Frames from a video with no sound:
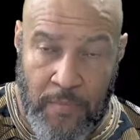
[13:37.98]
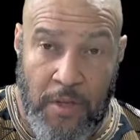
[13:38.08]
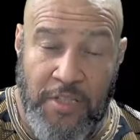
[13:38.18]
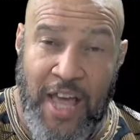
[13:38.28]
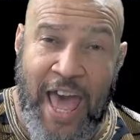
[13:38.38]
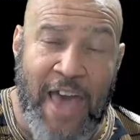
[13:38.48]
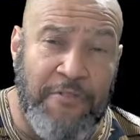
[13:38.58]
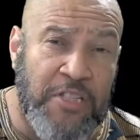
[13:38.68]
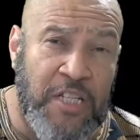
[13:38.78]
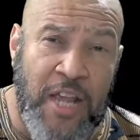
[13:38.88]
Because I
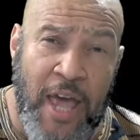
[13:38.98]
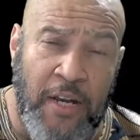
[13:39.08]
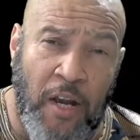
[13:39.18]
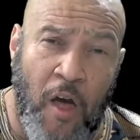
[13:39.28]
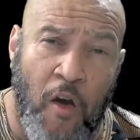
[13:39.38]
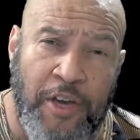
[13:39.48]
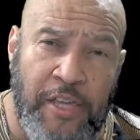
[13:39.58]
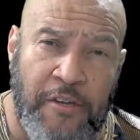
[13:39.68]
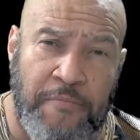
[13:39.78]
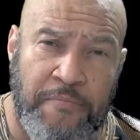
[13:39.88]
haven't seen that in the law
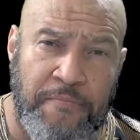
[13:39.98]
either.